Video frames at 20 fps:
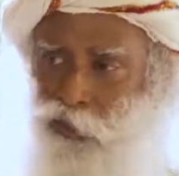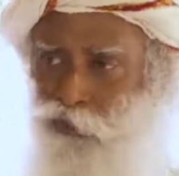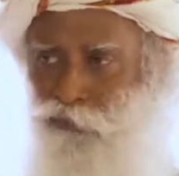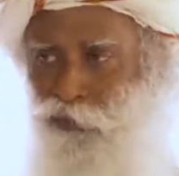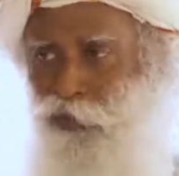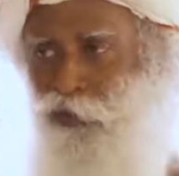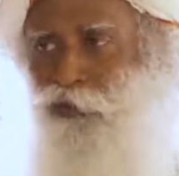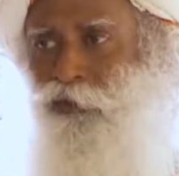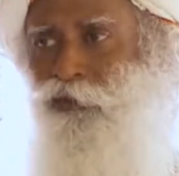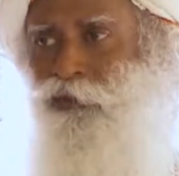
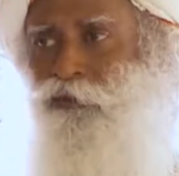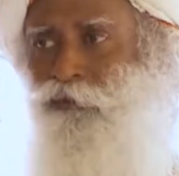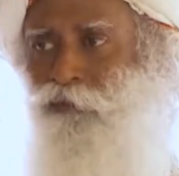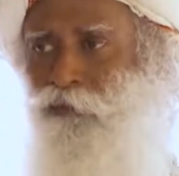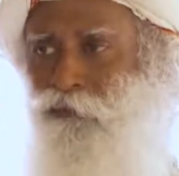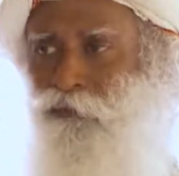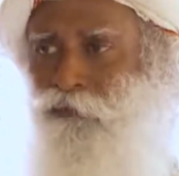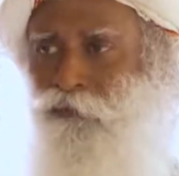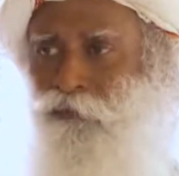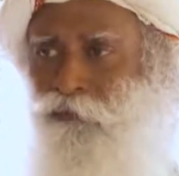different.
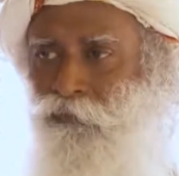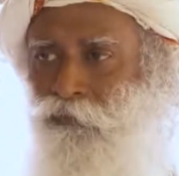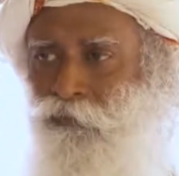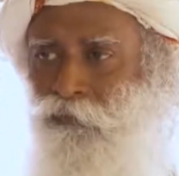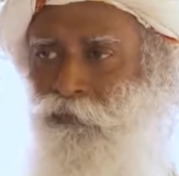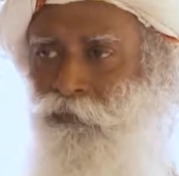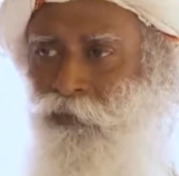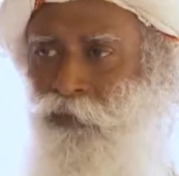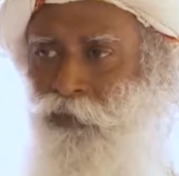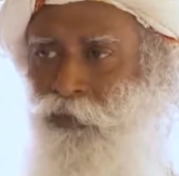
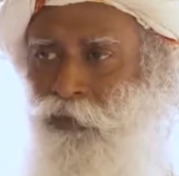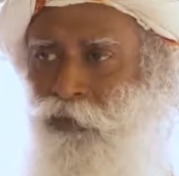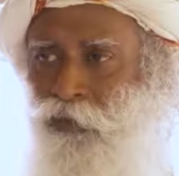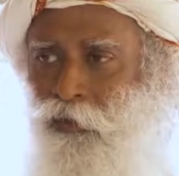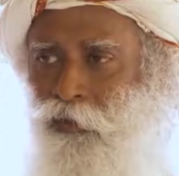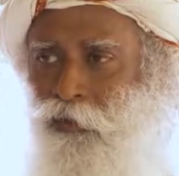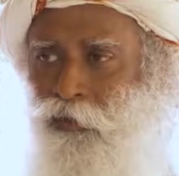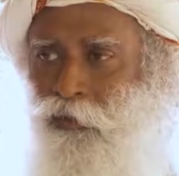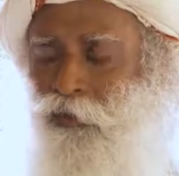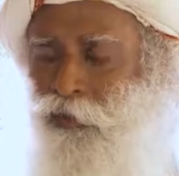
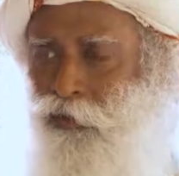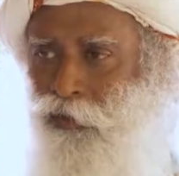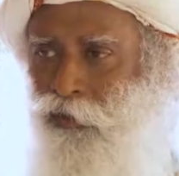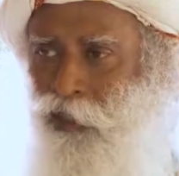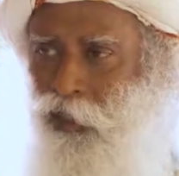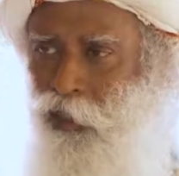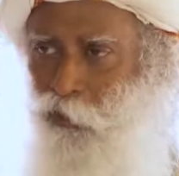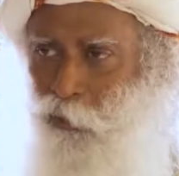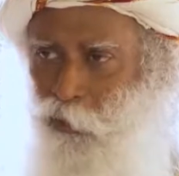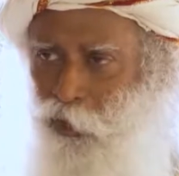This is
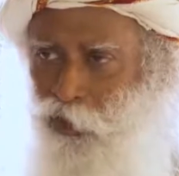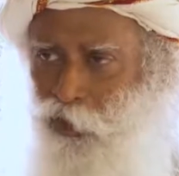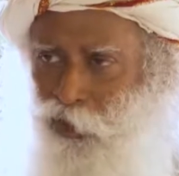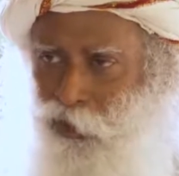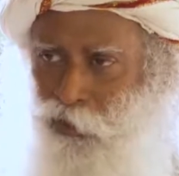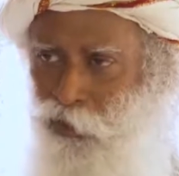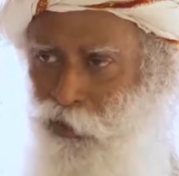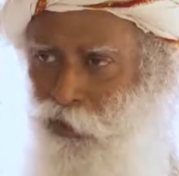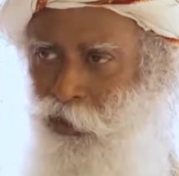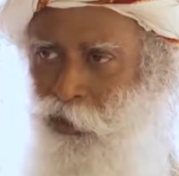
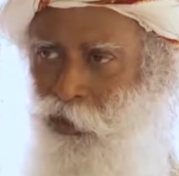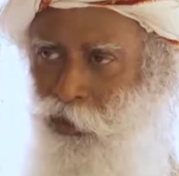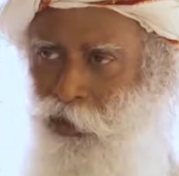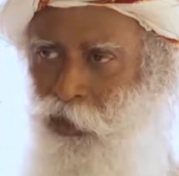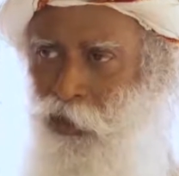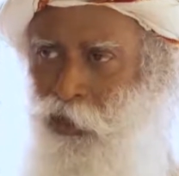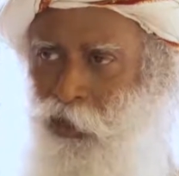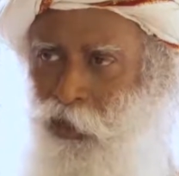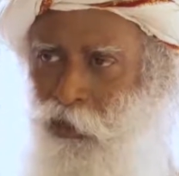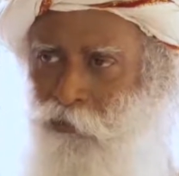calibration,
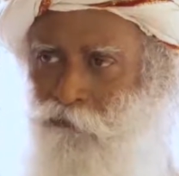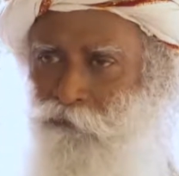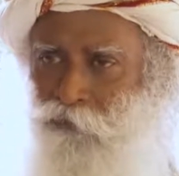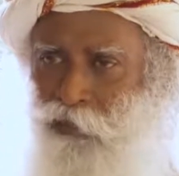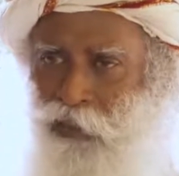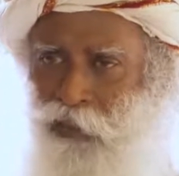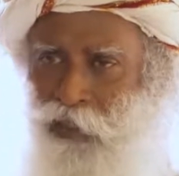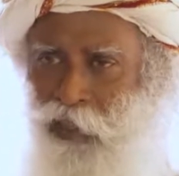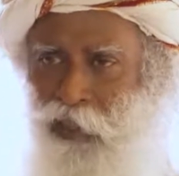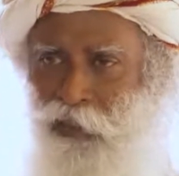a
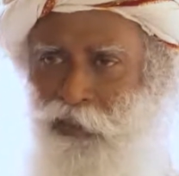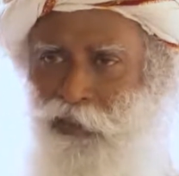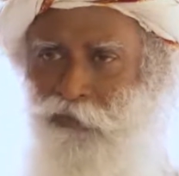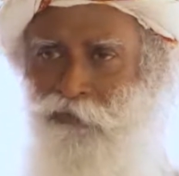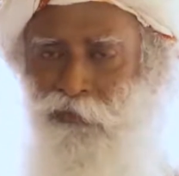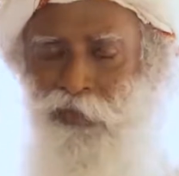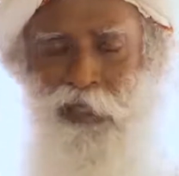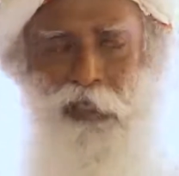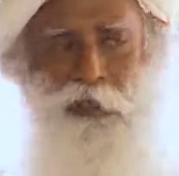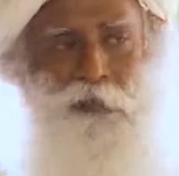very
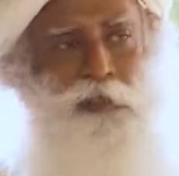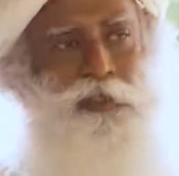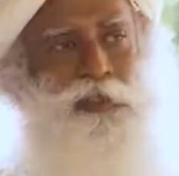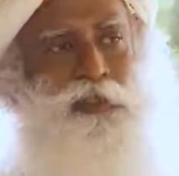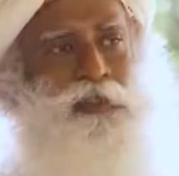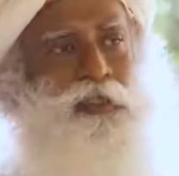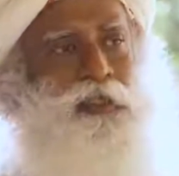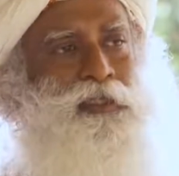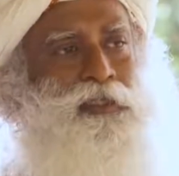active calibration